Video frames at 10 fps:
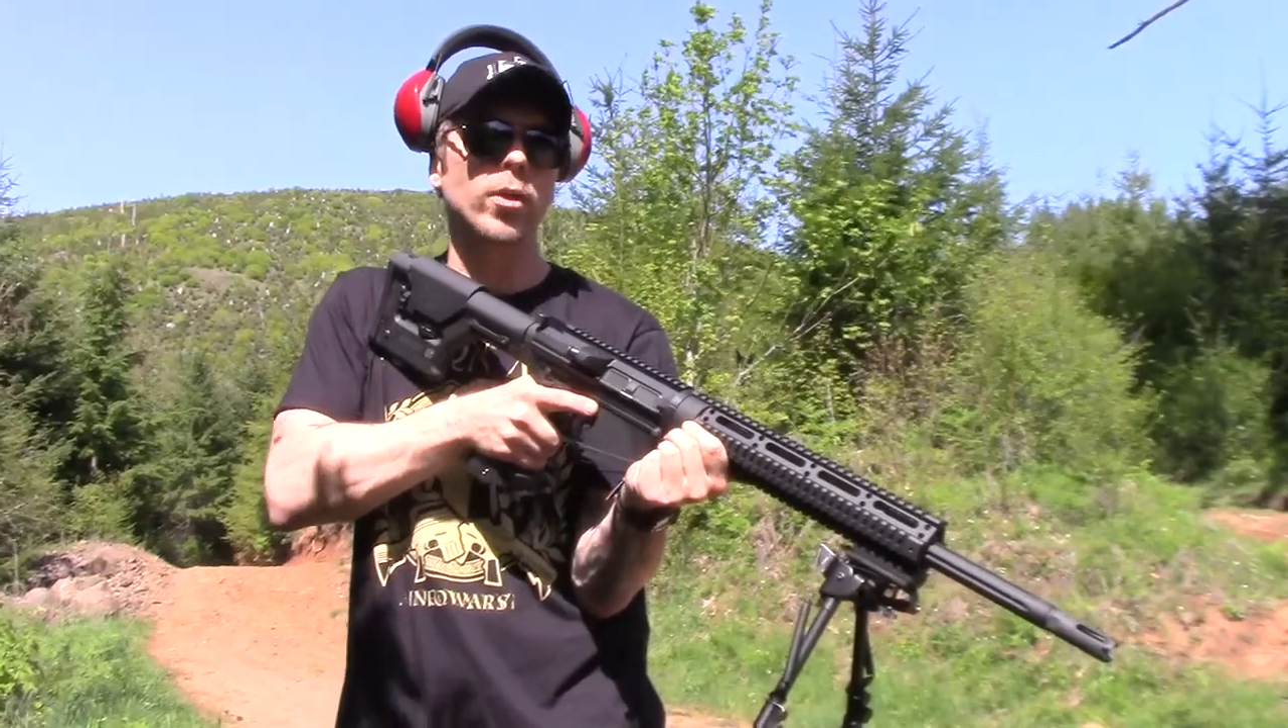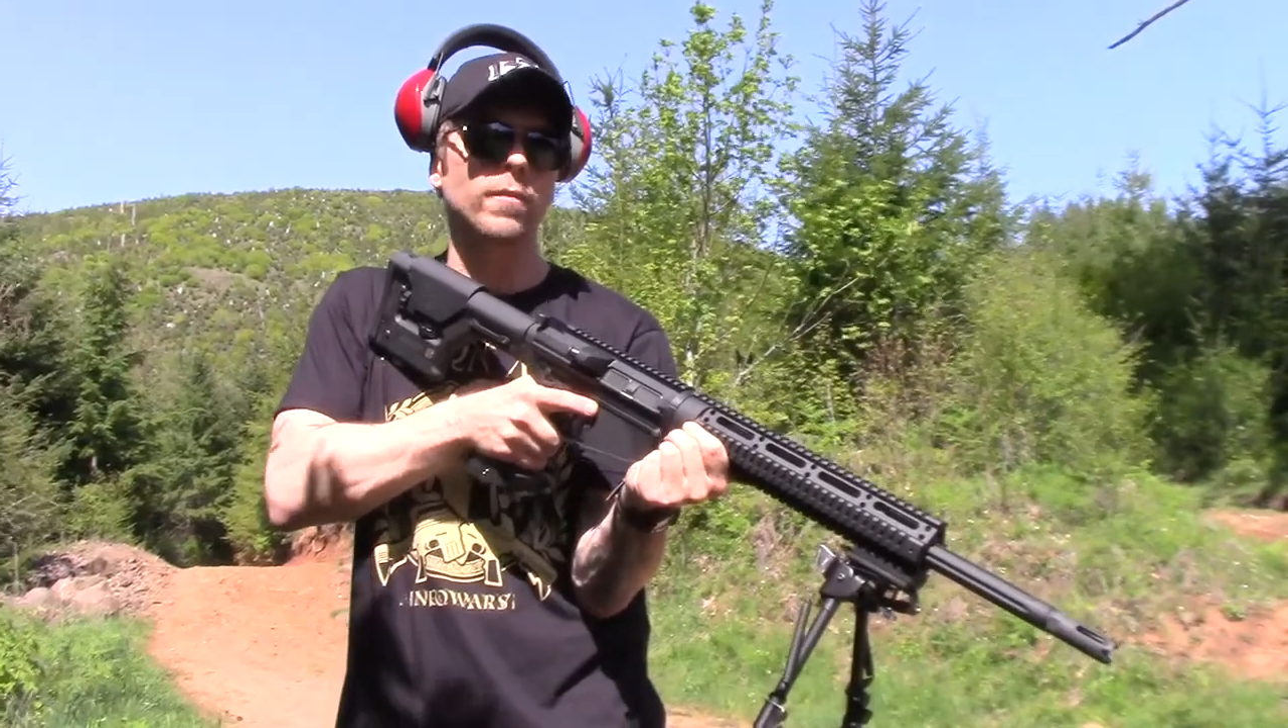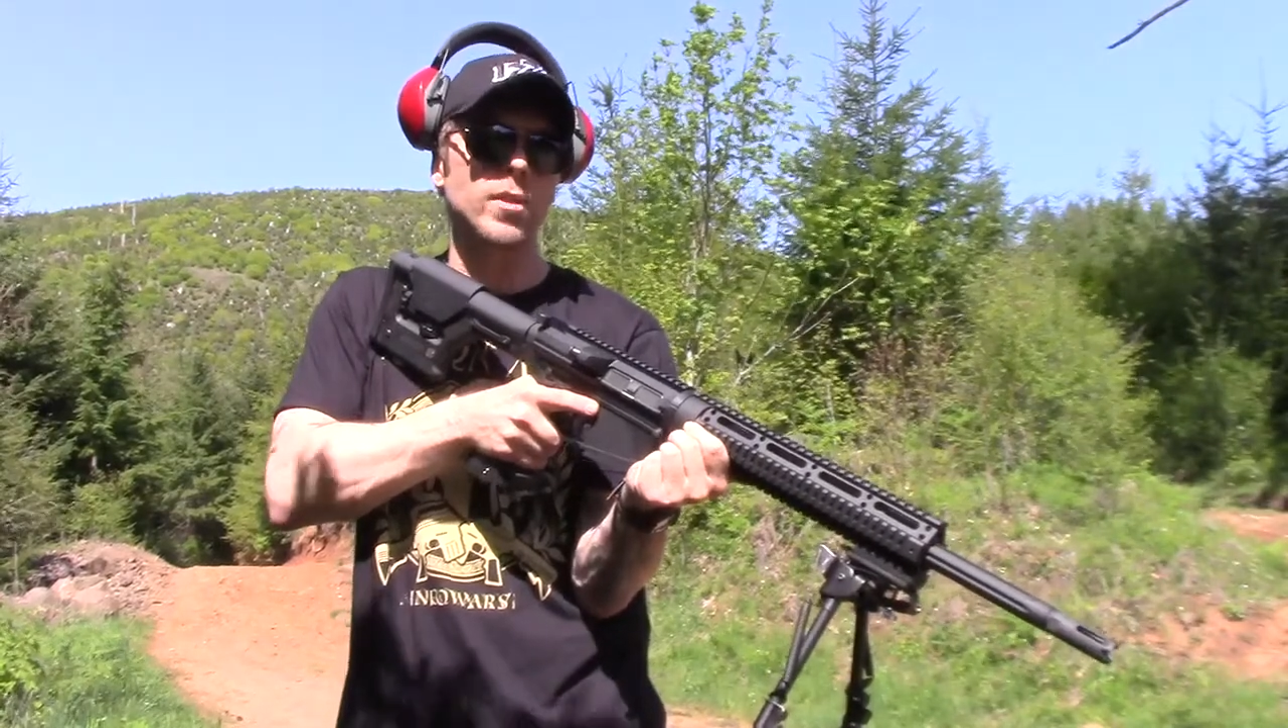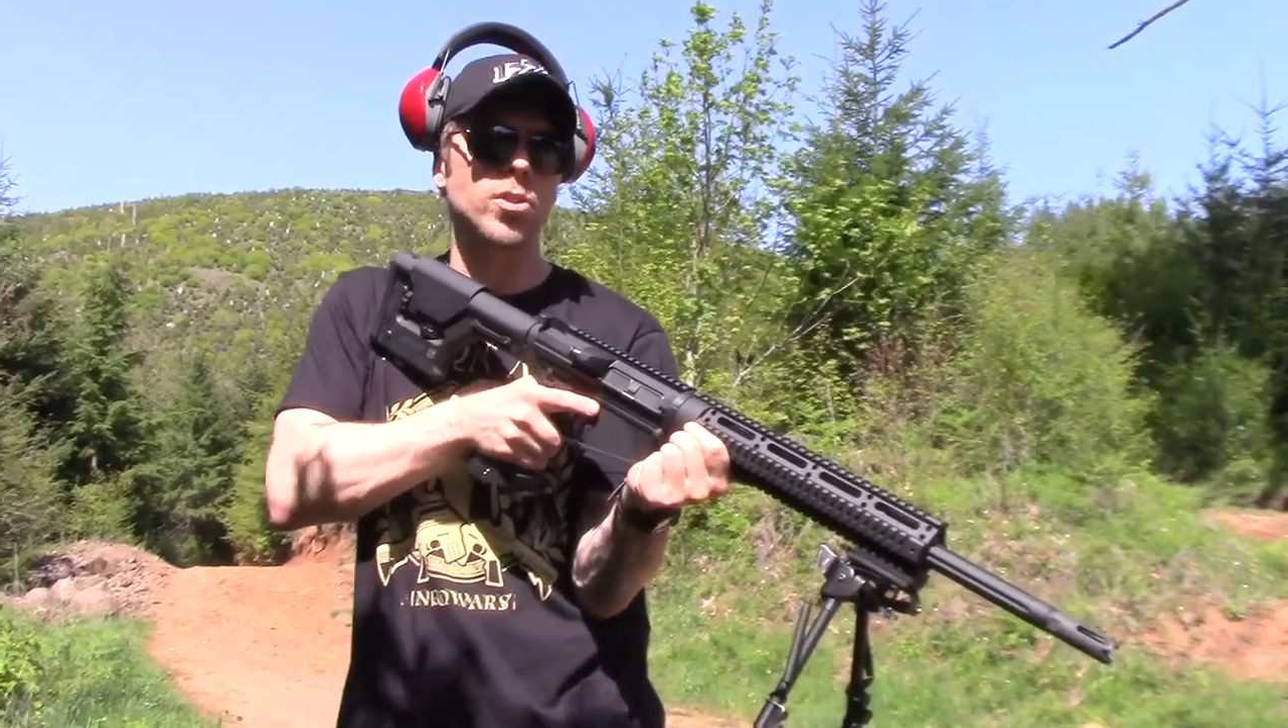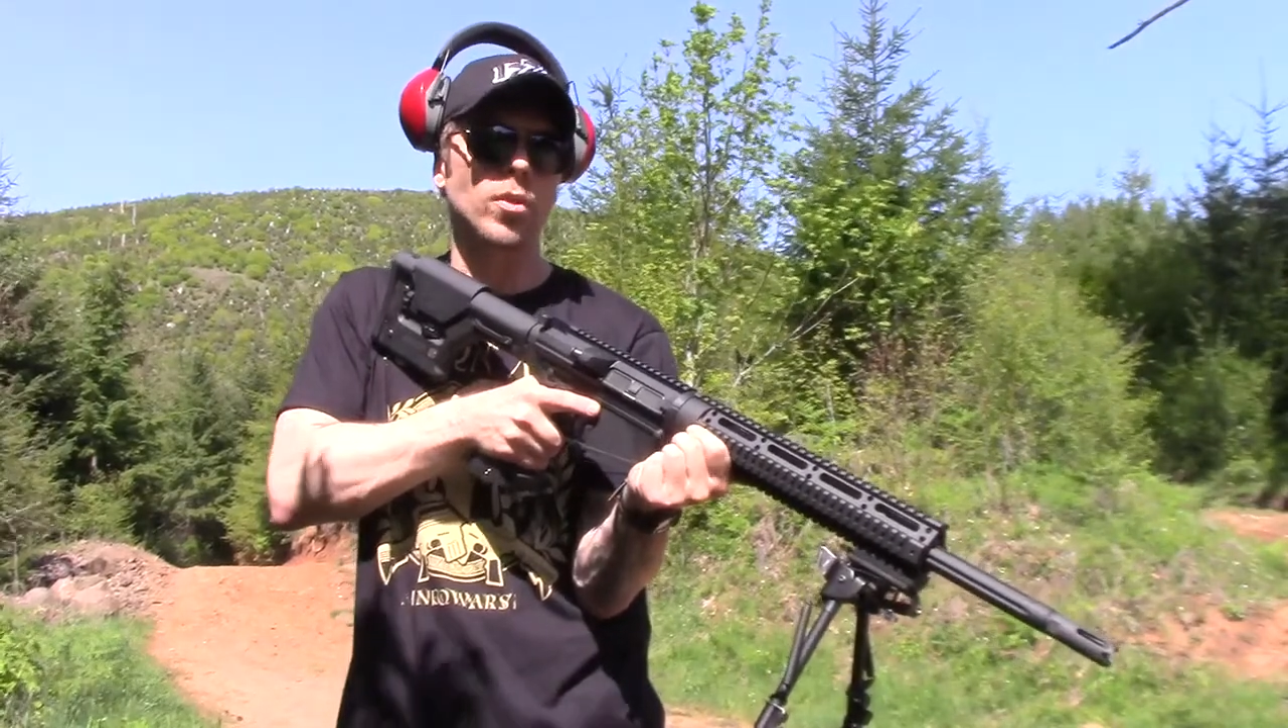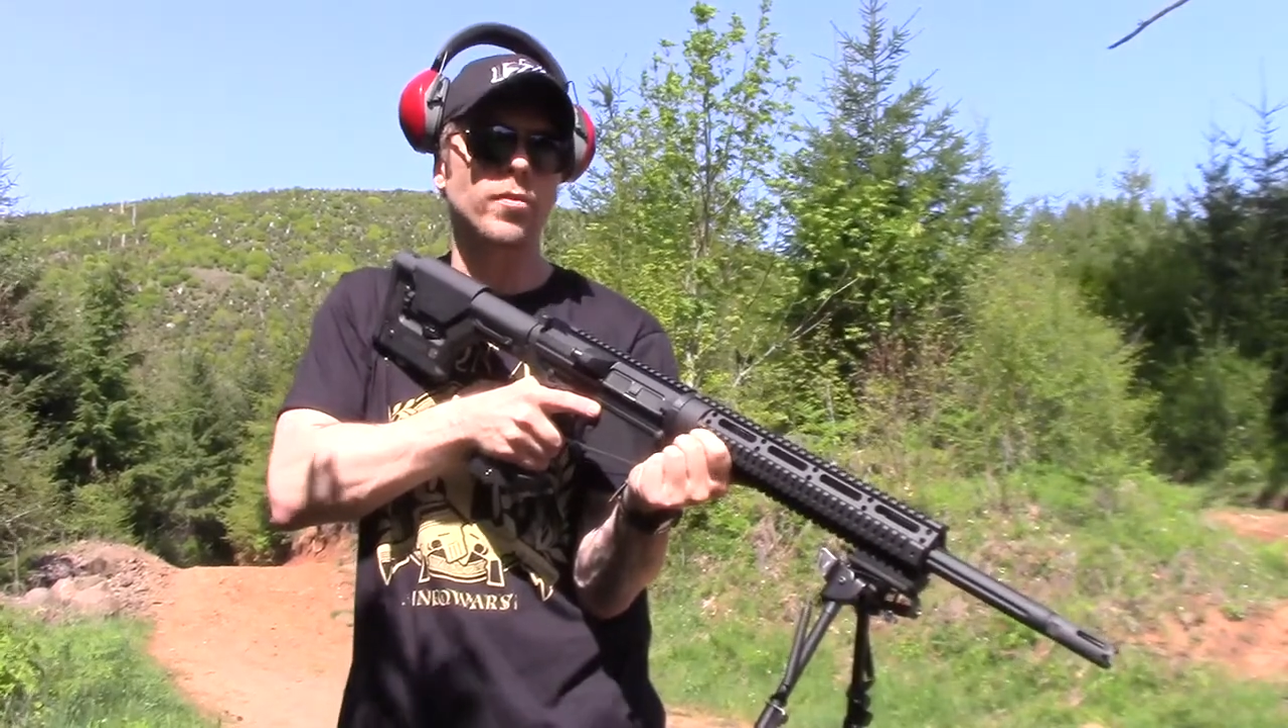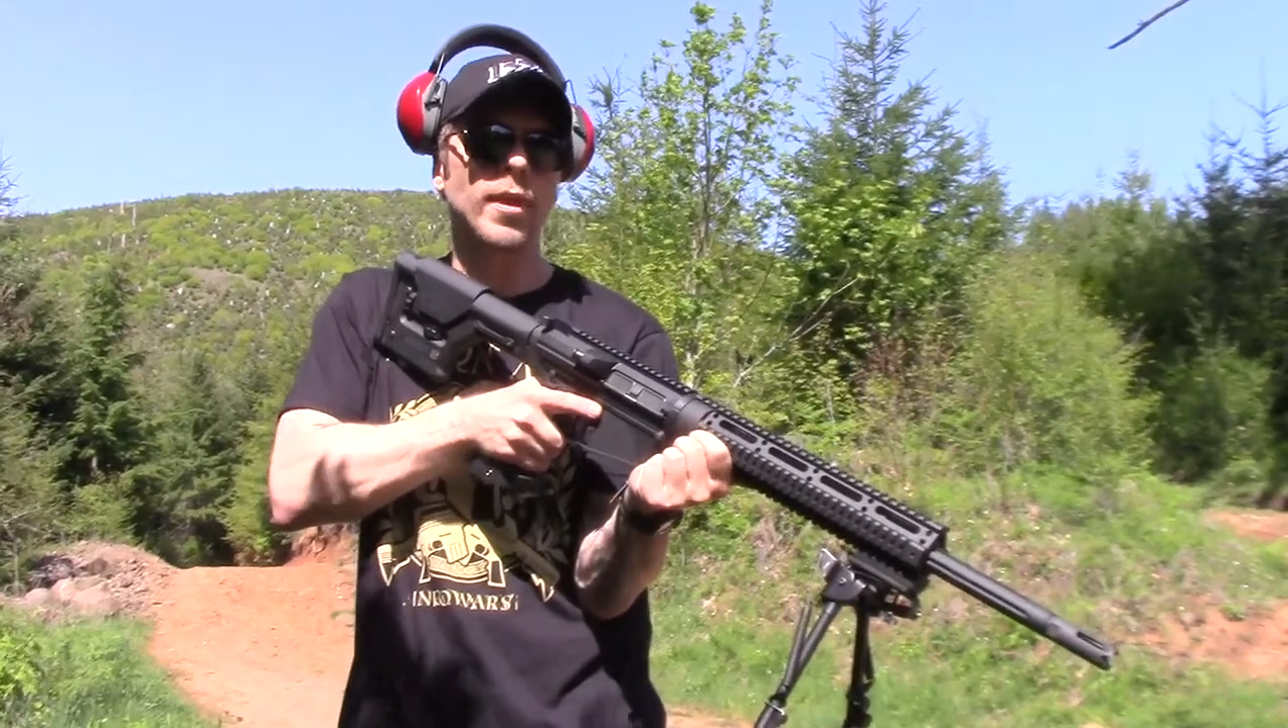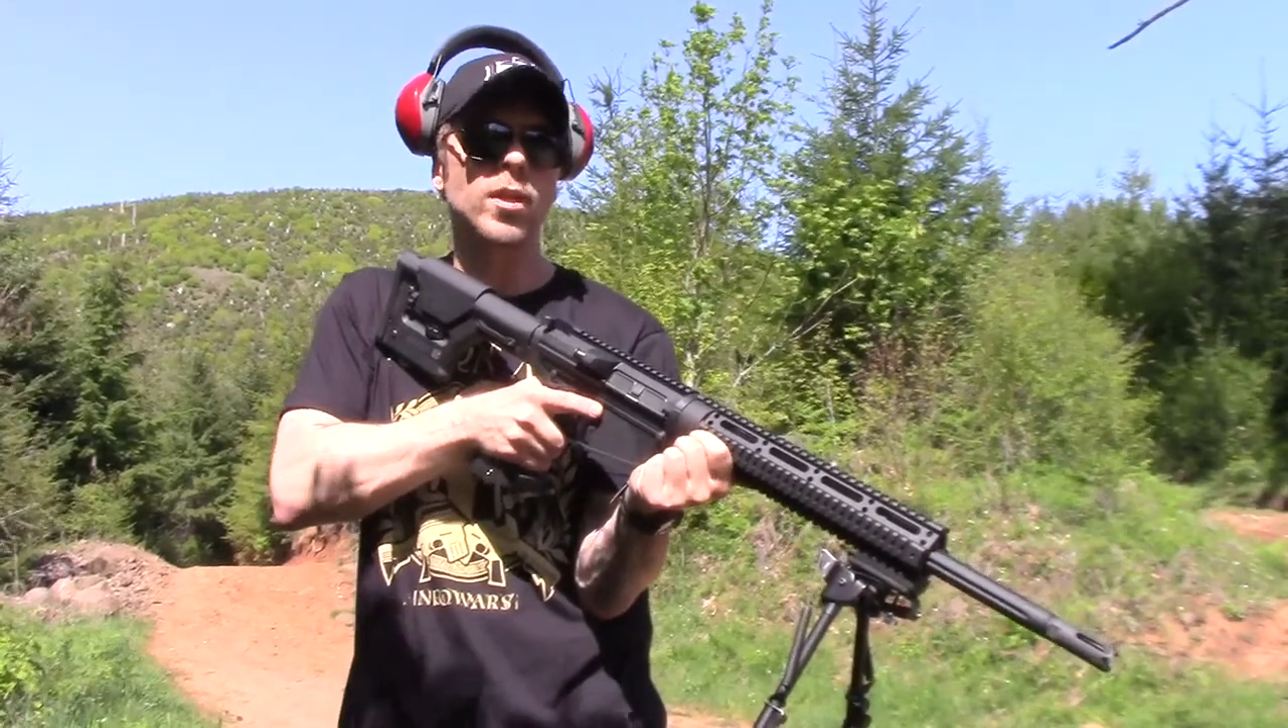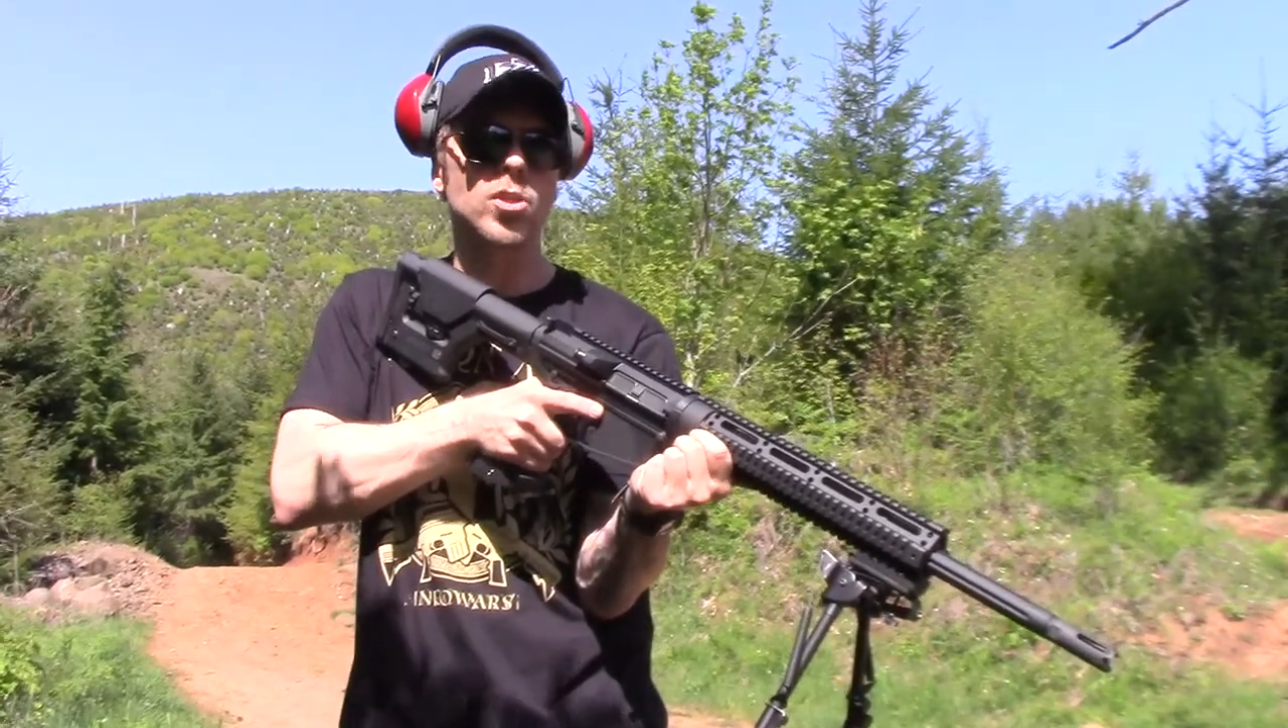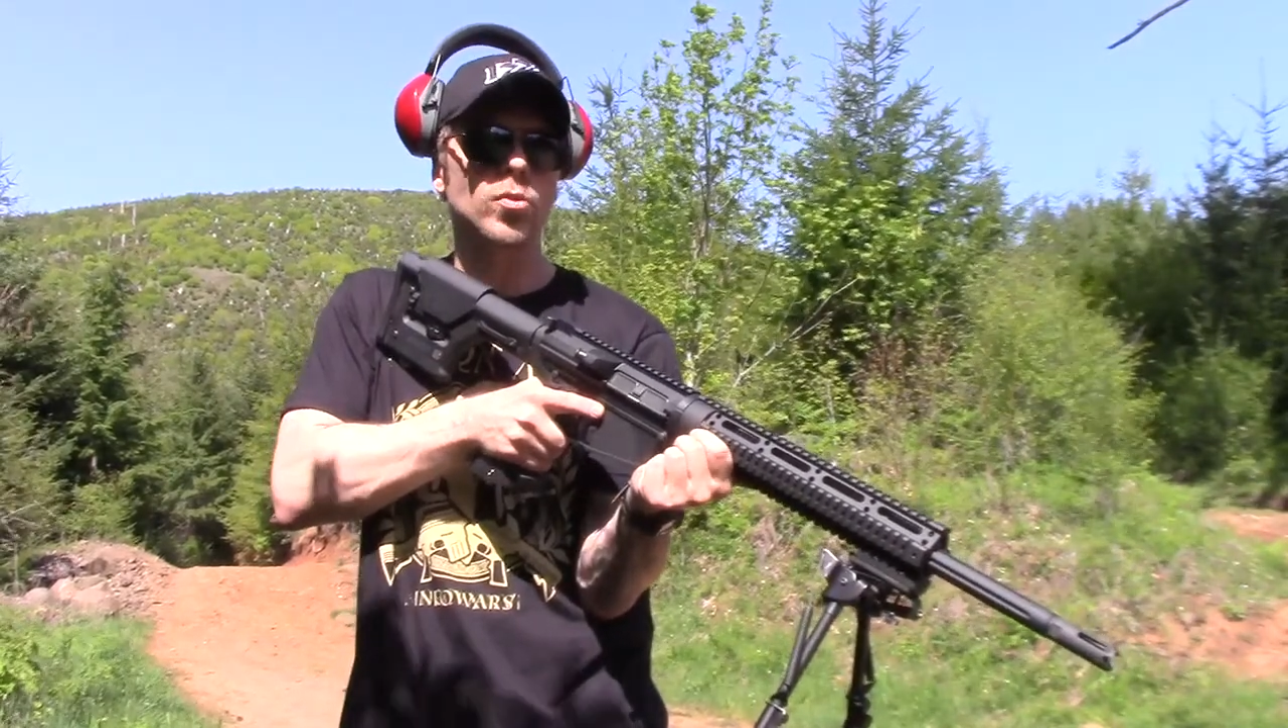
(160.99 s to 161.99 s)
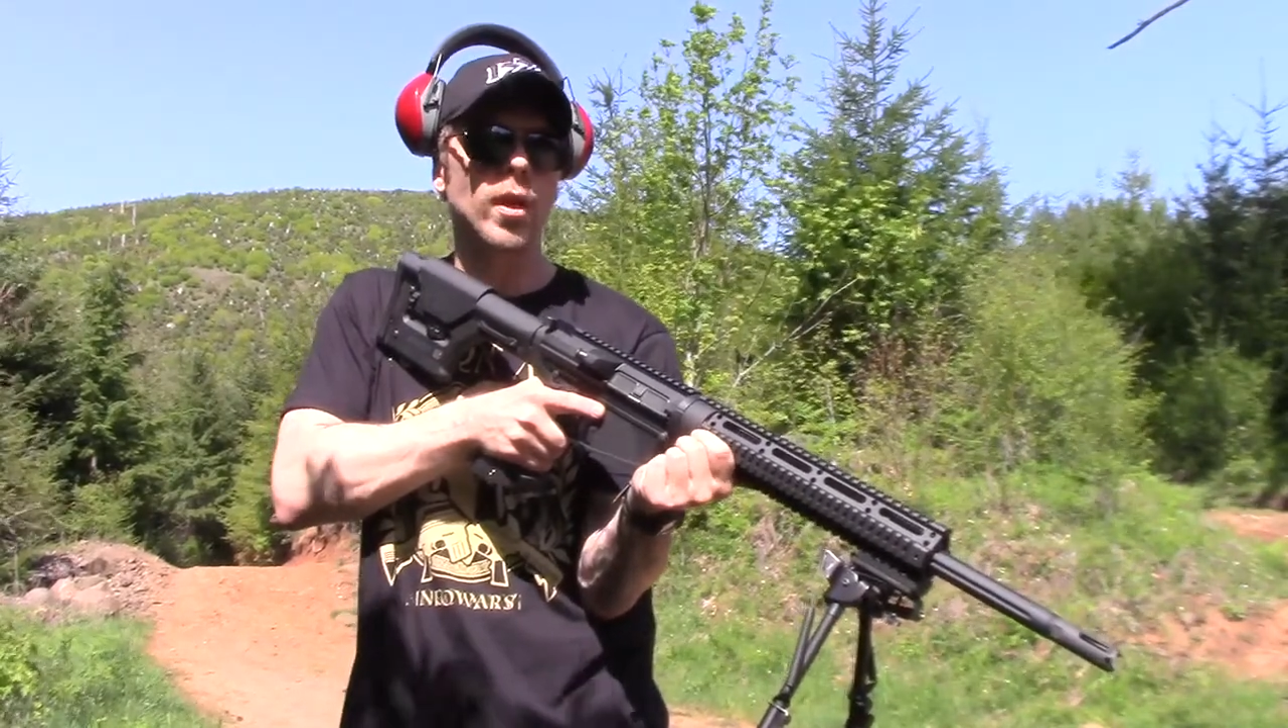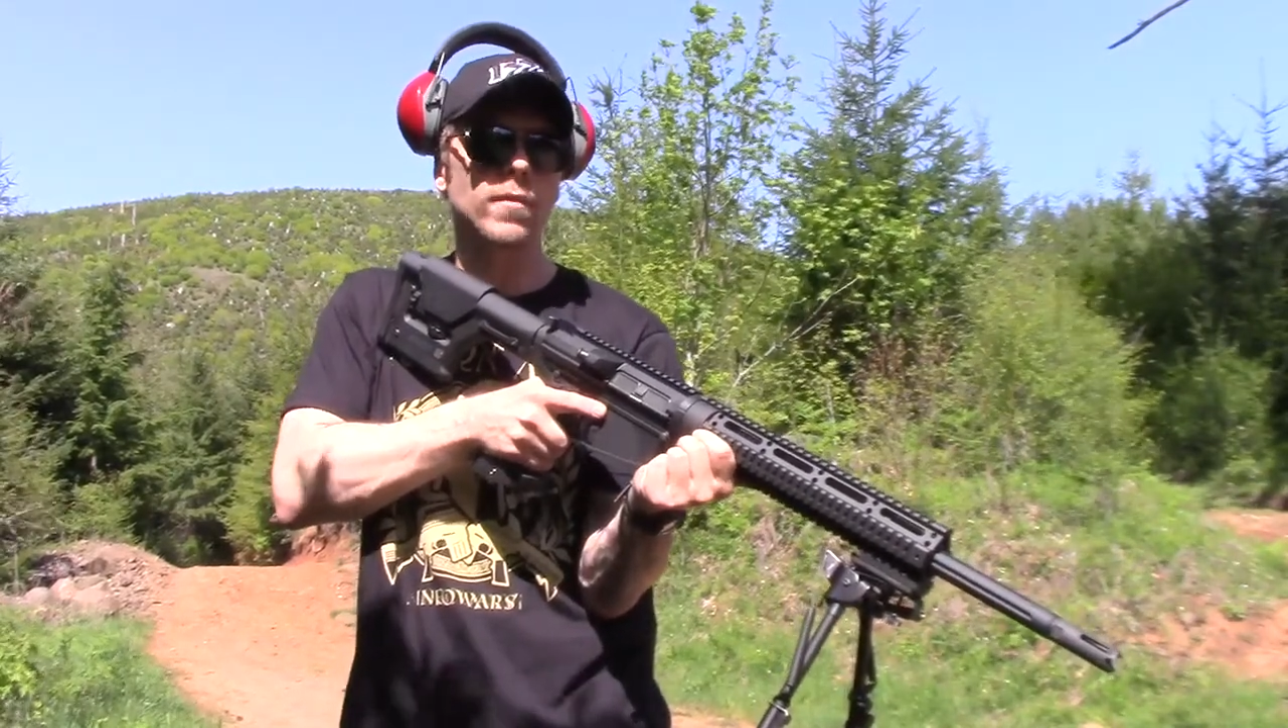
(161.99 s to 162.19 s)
if he's still thinking straight,